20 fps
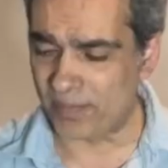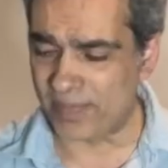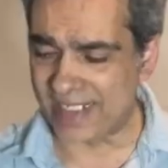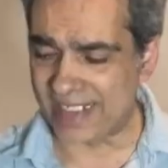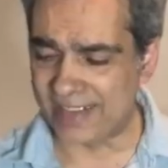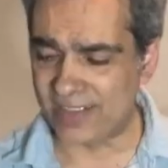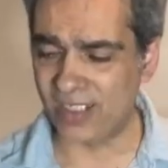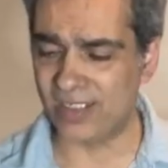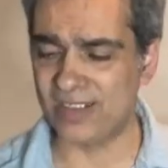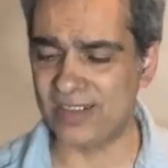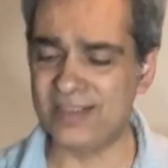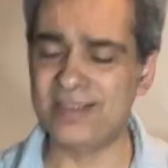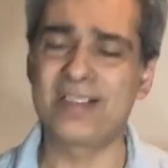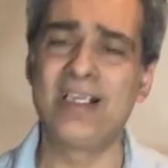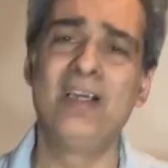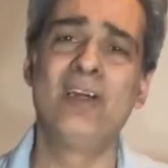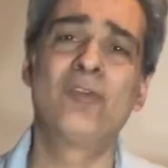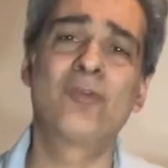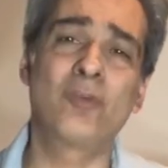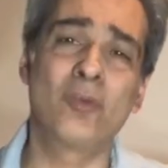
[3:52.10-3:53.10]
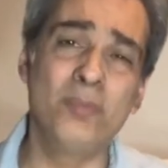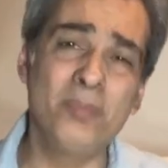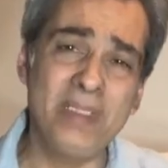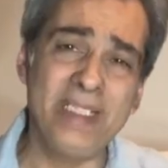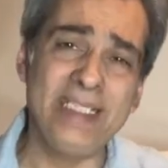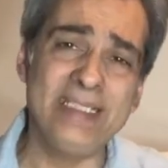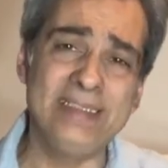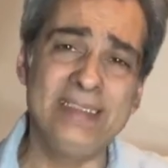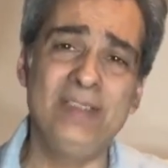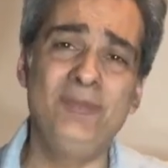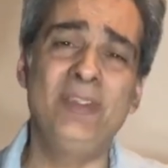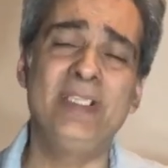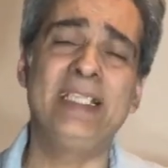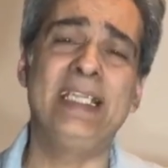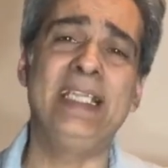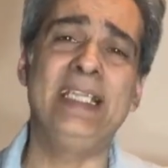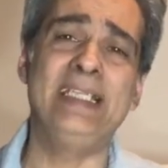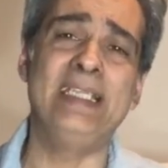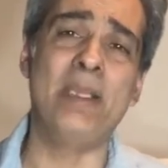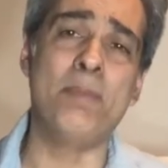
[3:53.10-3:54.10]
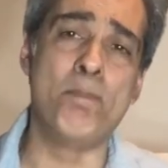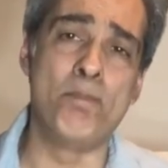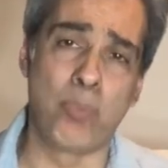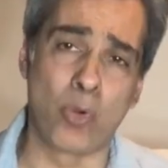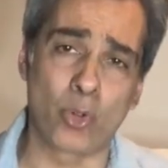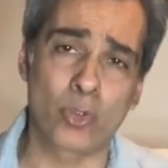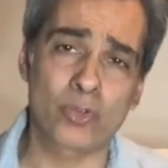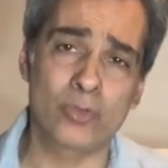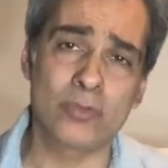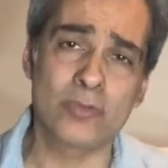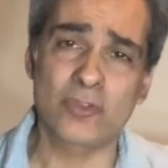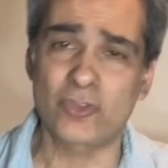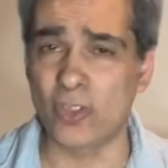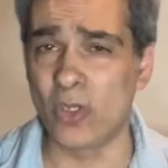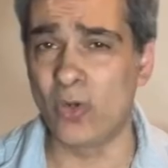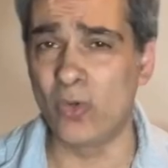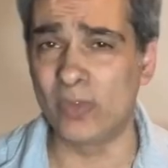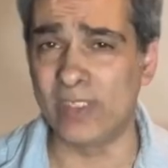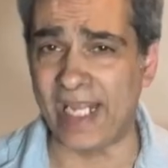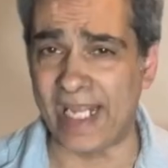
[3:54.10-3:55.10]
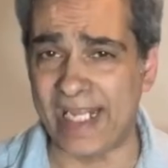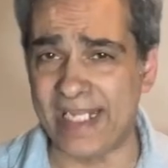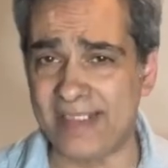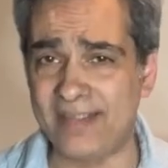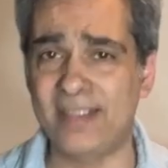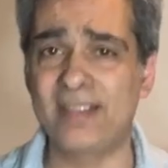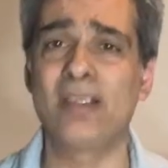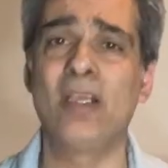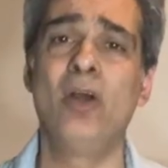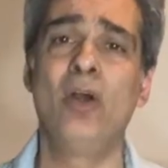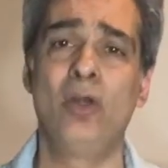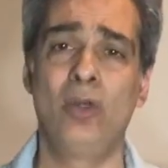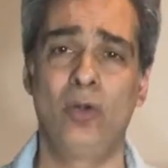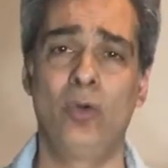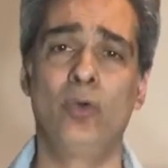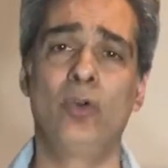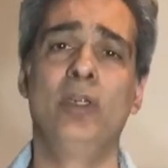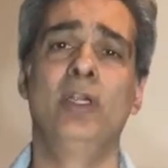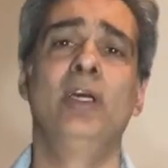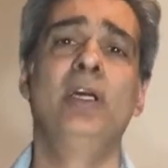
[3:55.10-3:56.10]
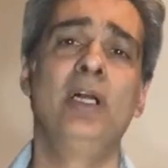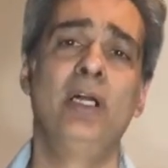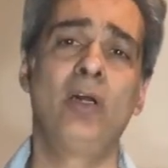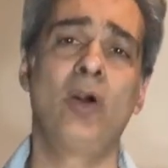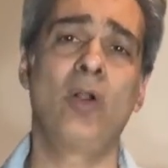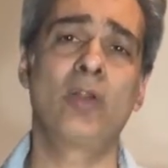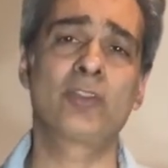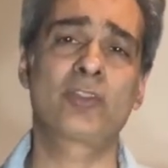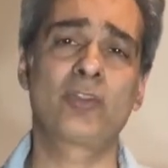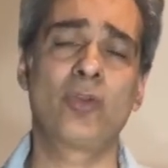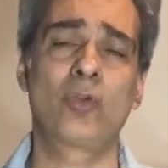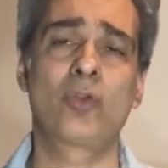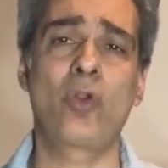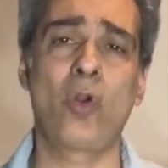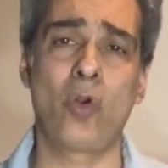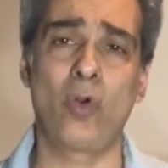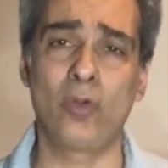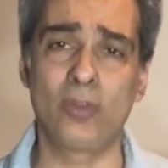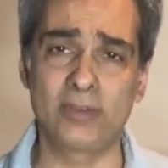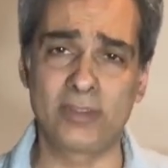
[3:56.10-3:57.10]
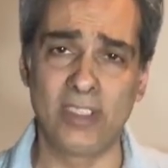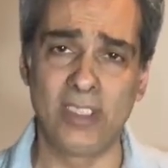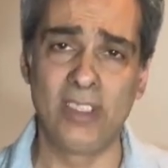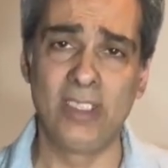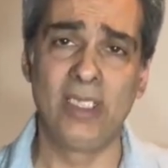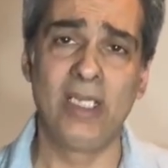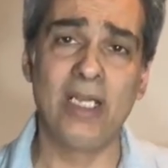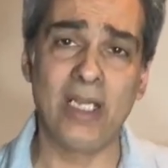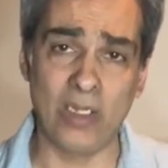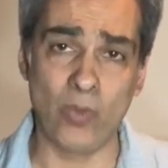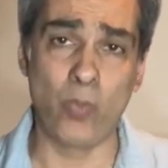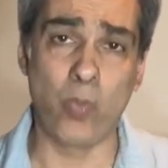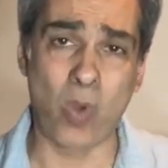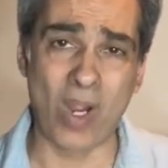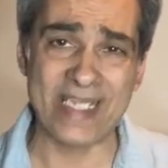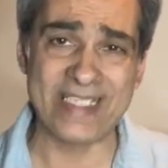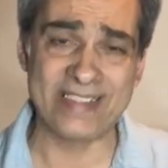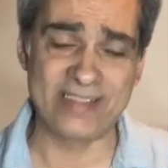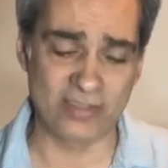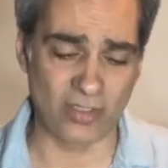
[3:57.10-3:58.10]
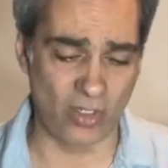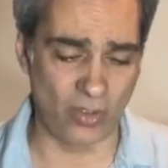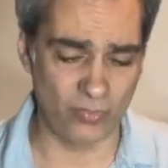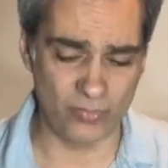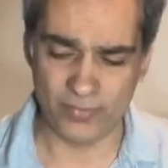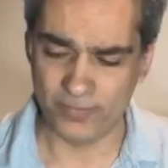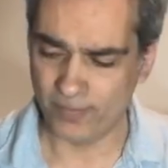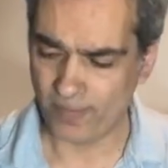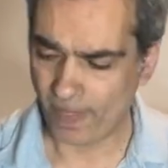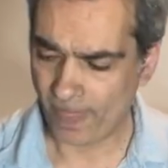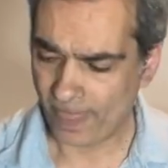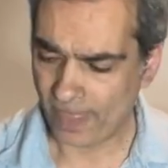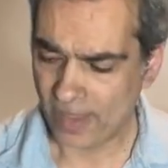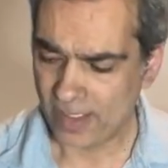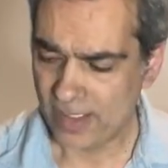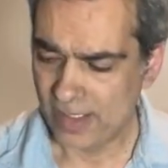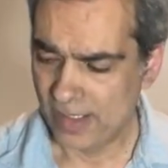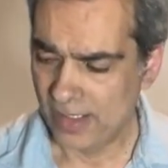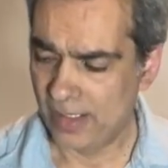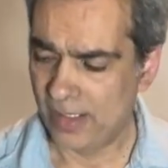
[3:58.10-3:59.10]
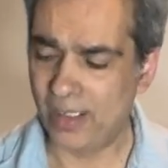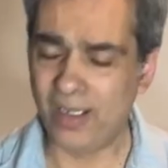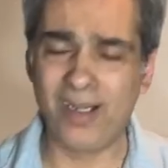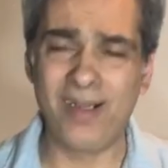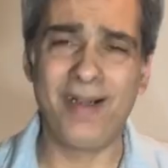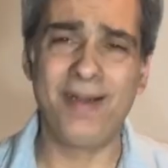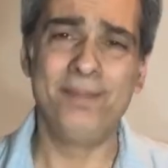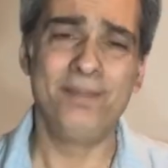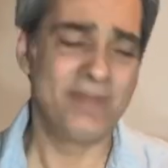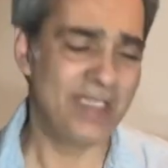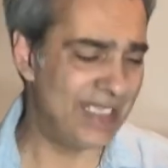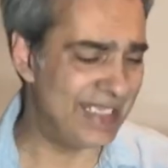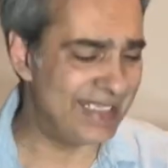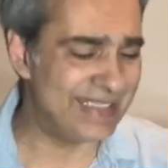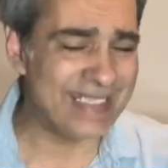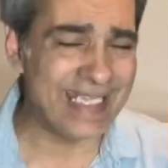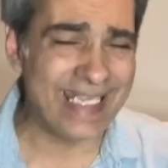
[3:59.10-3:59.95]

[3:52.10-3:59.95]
because for me, living in a Bortle Zone 8, or also called a white zone, um, an